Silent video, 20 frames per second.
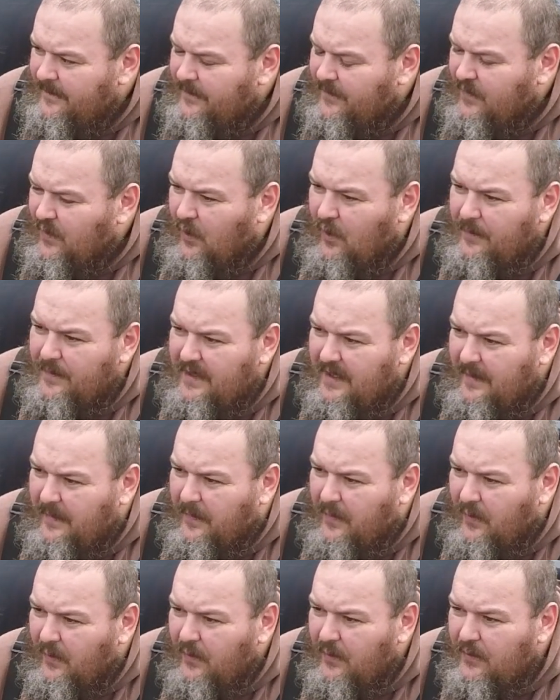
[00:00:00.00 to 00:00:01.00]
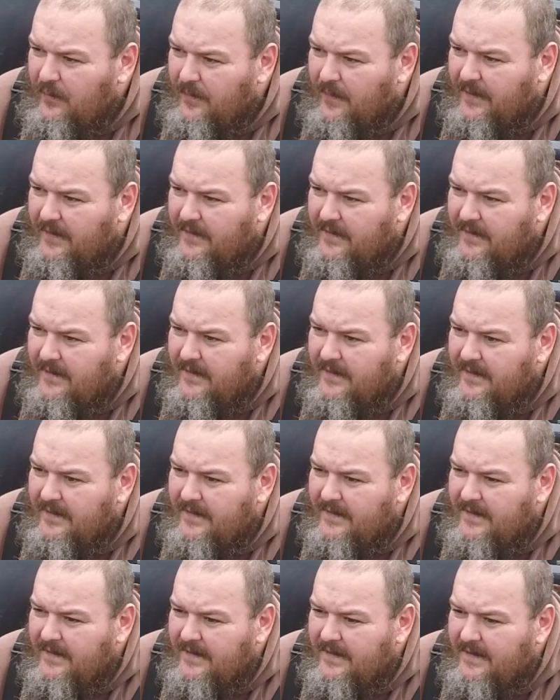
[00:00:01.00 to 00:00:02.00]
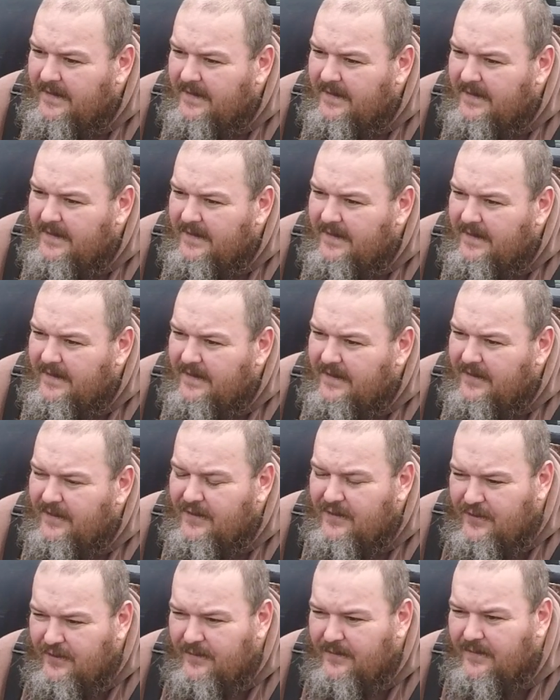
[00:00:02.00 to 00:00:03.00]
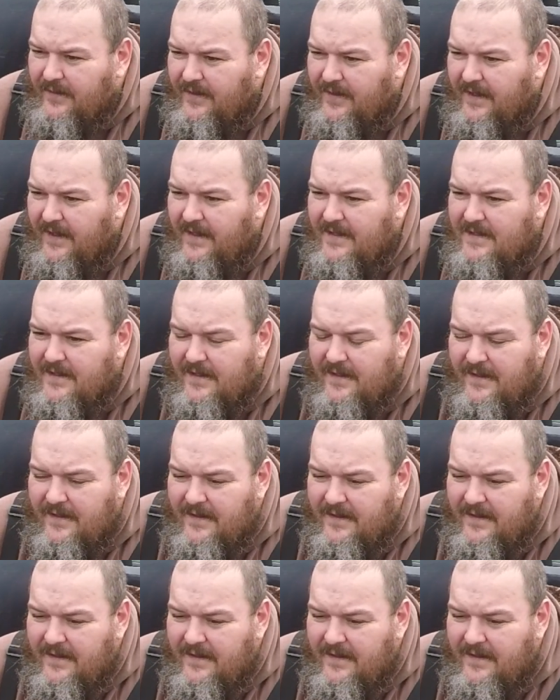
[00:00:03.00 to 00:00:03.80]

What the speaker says: call me a prude, but there's certain things that